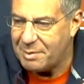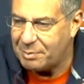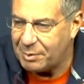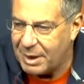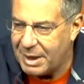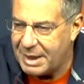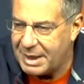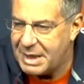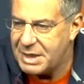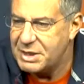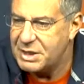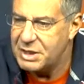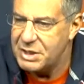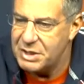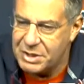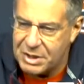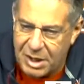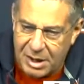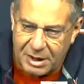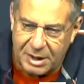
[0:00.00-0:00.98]
played against
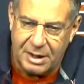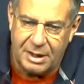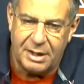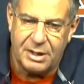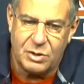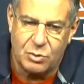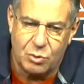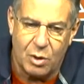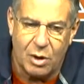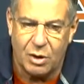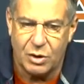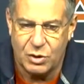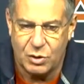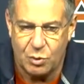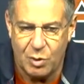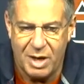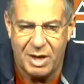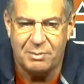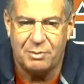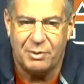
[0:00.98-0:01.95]
Kentucky as well as the
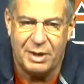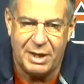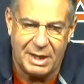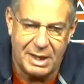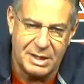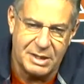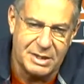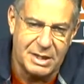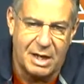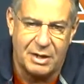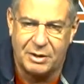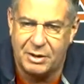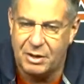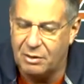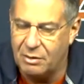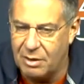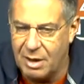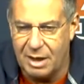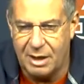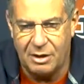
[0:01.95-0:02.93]
way he played against South
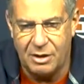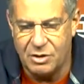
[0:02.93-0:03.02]
Carolina,